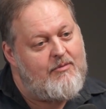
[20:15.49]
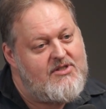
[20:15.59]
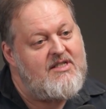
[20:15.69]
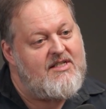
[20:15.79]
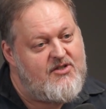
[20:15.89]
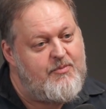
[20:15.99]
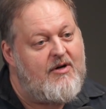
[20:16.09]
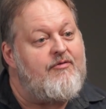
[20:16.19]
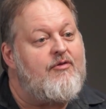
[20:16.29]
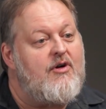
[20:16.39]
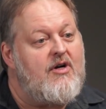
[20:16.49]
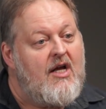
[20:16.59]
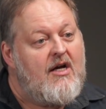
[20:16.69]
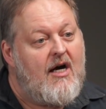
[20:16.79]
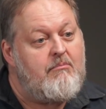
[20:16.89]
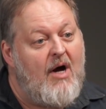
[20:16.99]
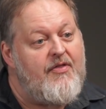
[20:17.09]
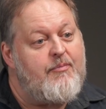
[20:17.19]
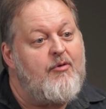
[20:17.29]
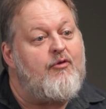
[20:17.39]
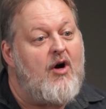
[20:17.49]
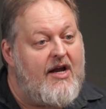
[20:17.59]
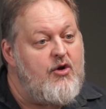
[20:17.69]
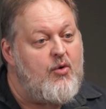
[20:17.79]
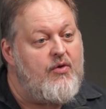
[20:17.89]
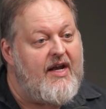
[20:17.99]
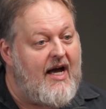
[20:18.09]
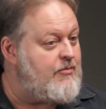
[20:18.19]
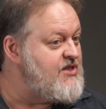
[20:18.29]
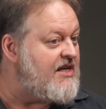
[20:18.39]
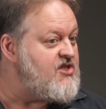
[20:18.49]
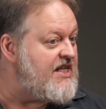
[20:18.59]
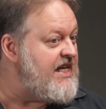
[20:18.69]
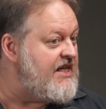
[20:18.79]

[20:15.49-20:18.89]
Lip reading: I was in Kashmir for a month before I knew that I was actually